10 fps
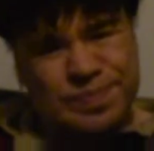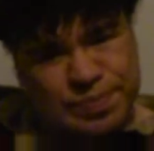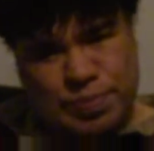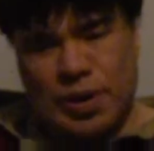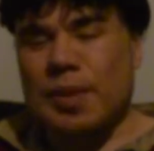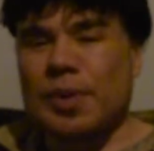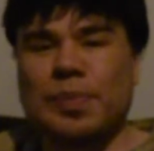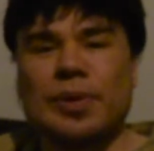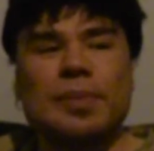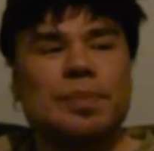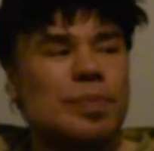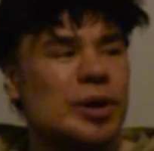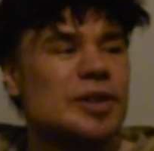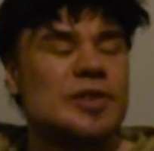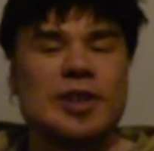probably
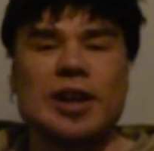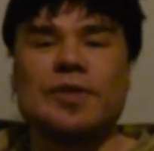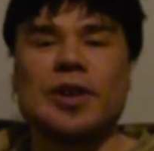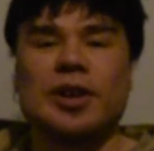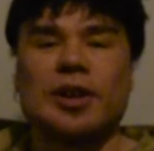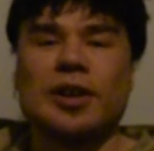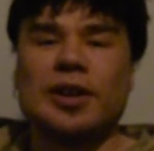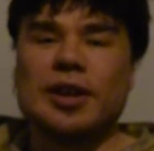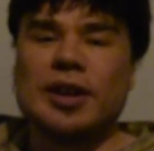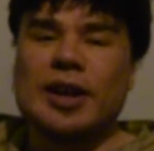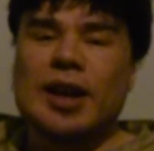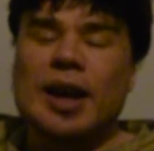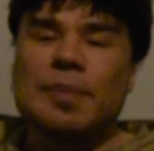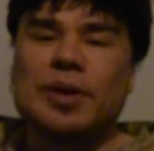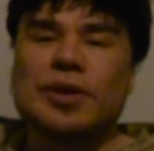pretty safe here
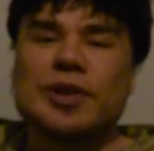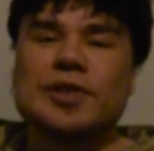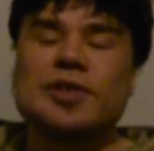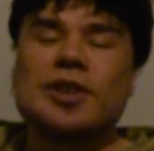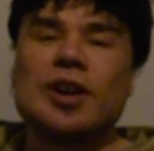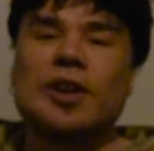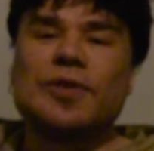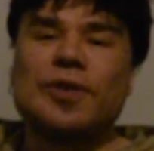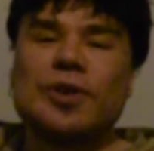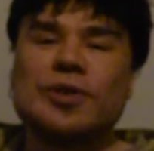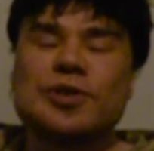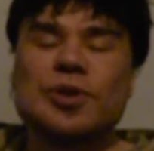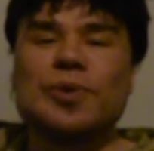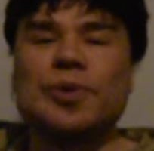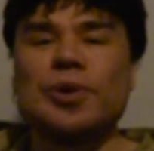because there are for
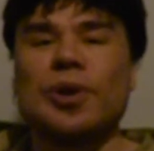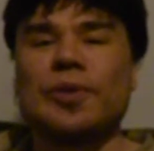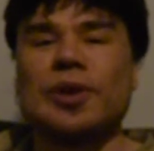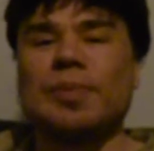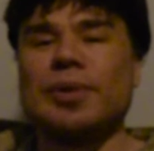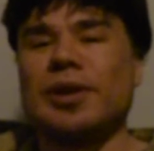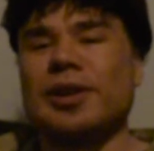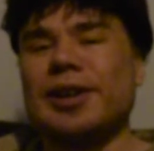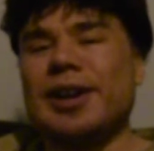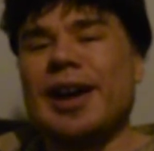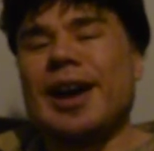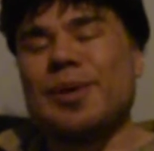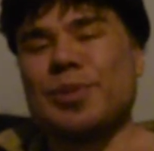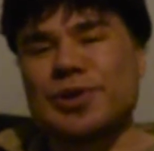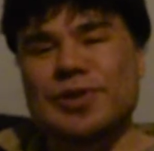so few of them here.
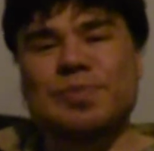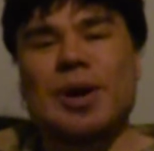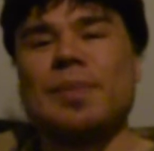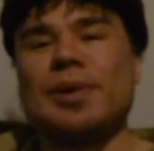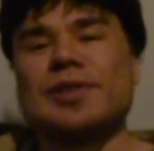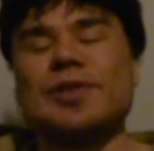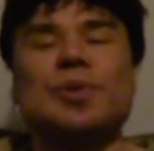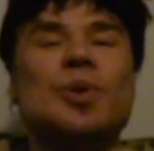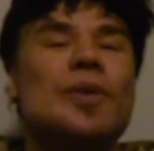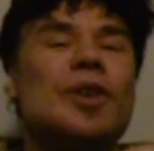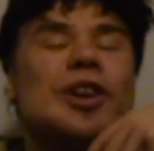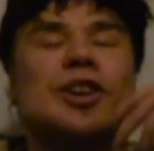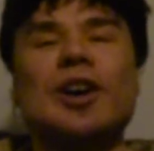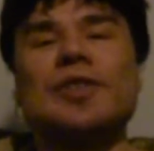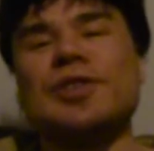And most of the mammals that you ever
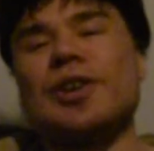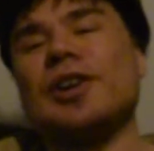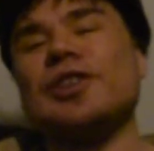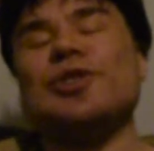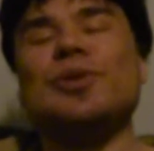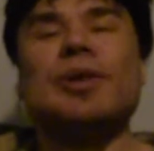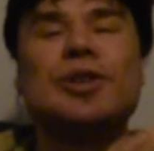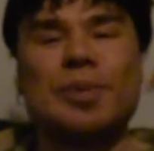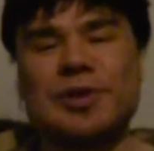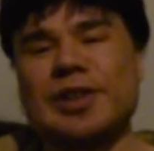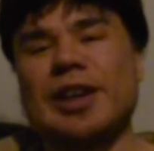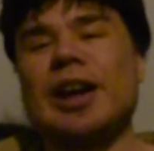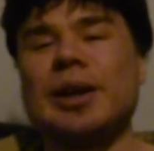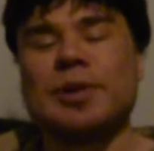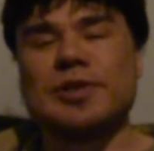encounter are human domesticated
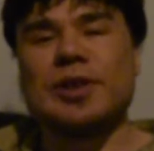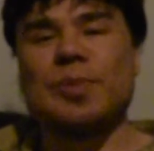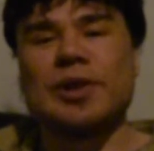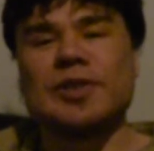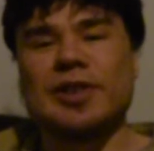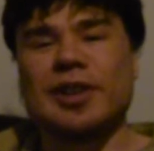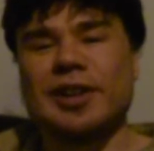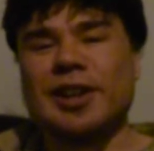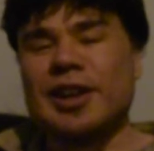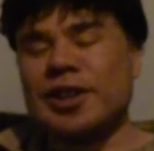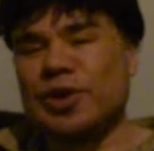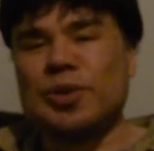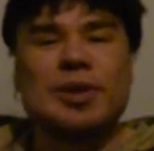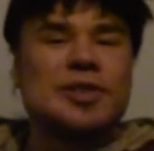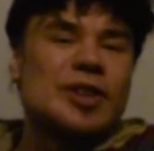animals anyways here. The
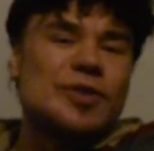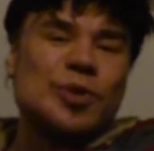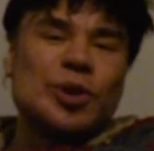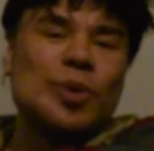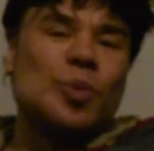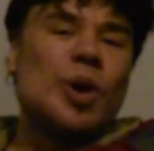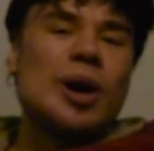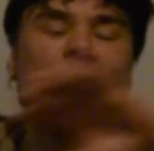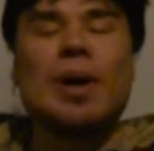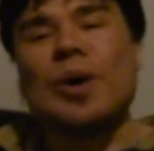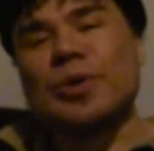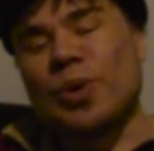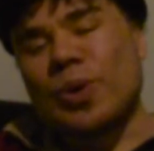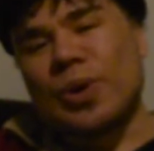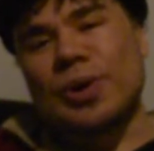humans have really wiped out
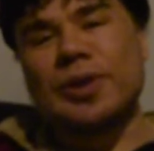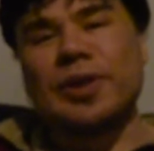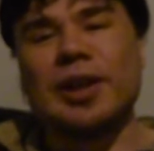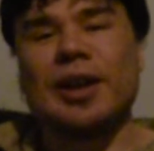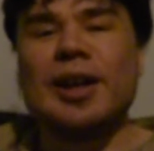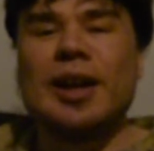all the